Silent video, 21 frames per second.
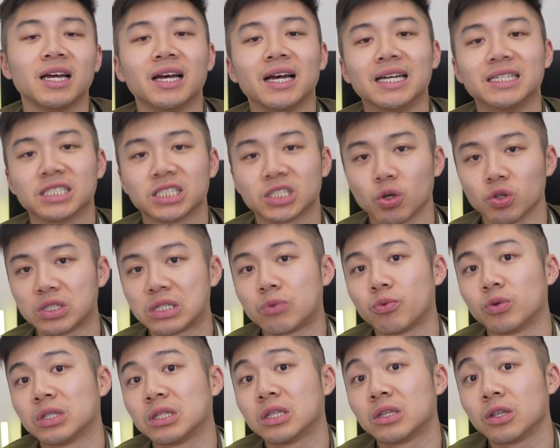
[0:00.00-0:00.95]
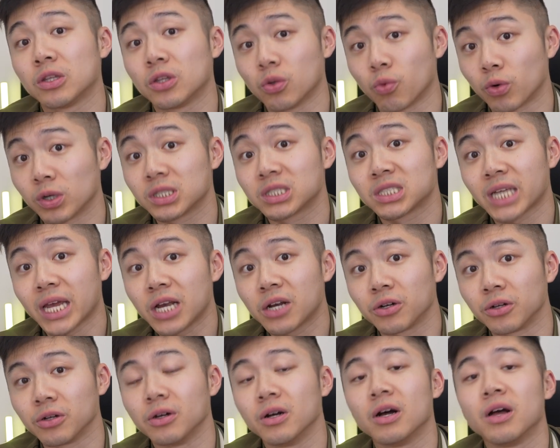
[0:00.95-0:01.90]
is associated with the word
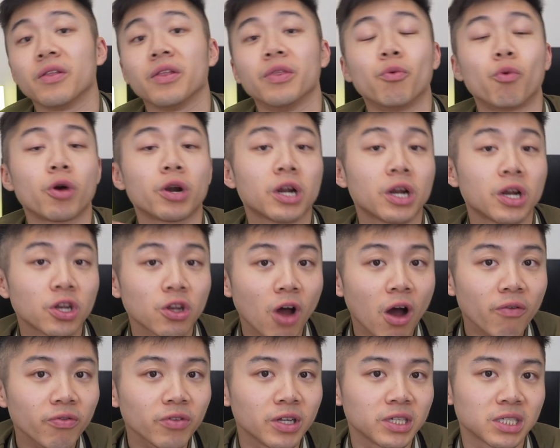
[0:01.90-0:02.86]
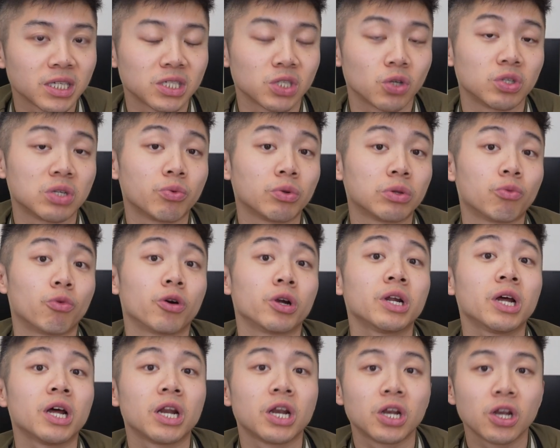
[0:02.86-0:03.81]
cycle. The word novelist is associated with the
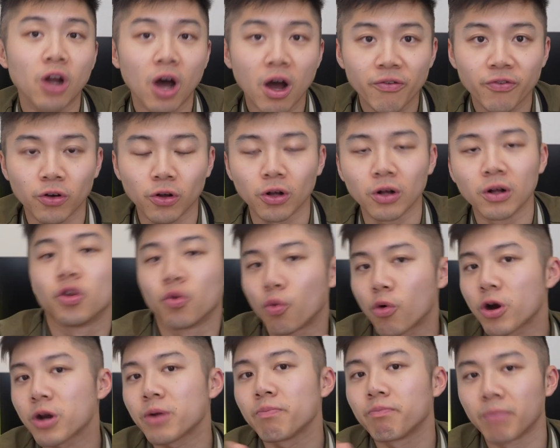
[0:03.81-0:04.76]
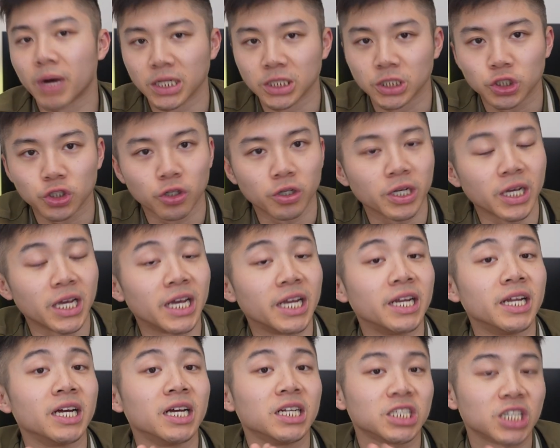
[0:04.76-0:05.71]
word novel. The word manzhou
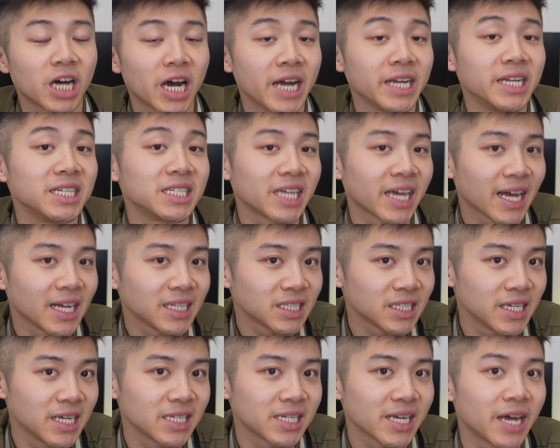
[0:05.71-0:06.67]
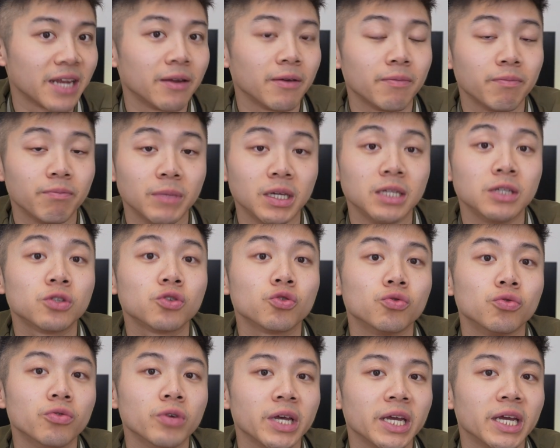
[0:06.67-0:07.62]
in Chinese Cantonese and
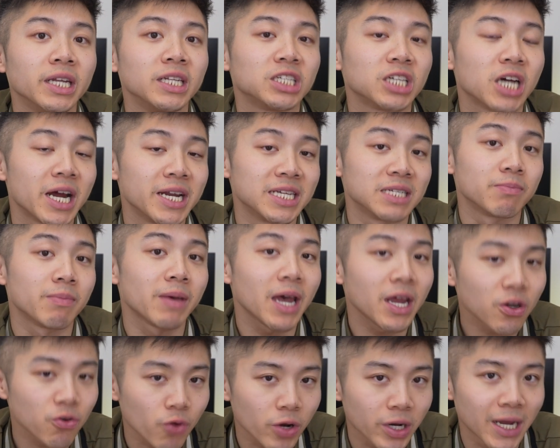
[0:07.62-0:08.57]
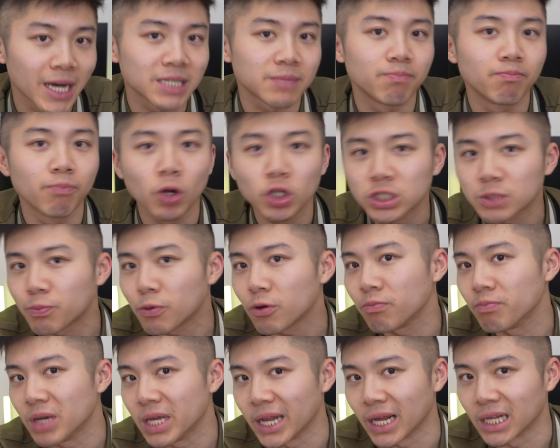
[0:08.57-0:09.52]
minzu in Chinese Mandarin has multiple
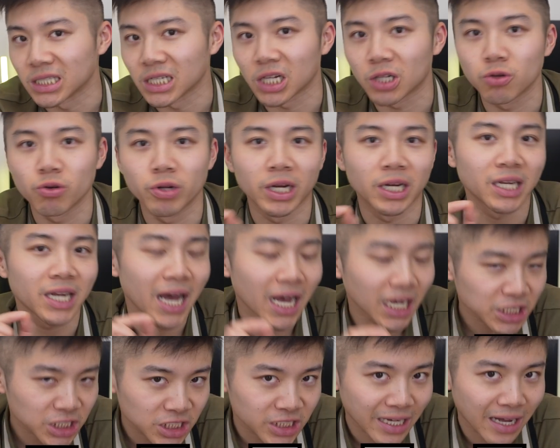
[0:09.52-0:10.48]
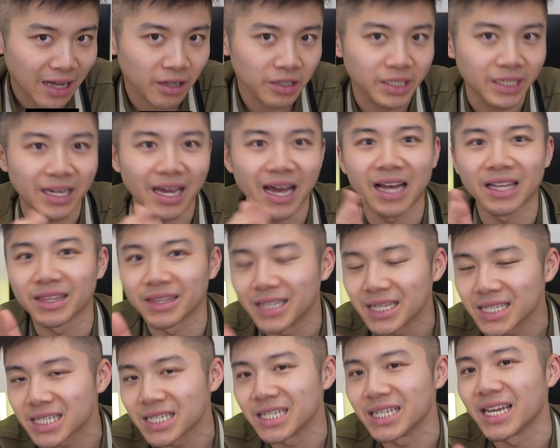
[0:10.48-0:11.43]
meanings, including nationality,
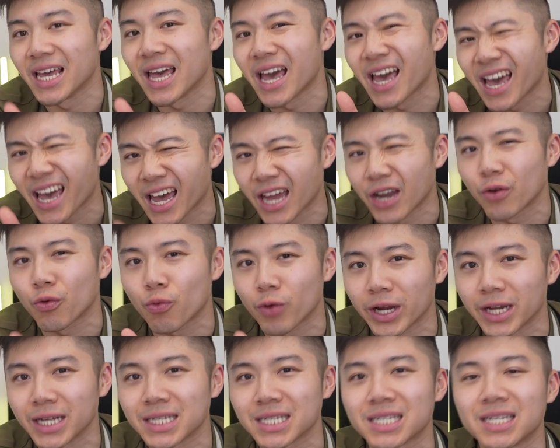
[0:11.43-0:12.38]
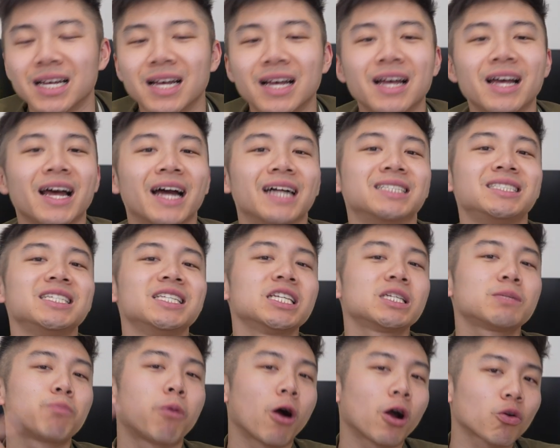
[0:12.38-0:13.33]
ethnicity, and race. And see,
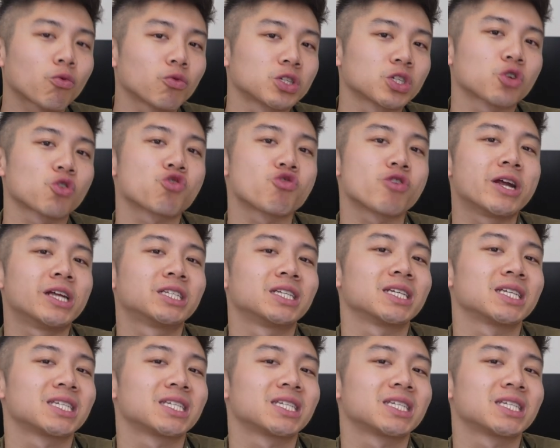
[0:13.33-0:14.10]
this park was created to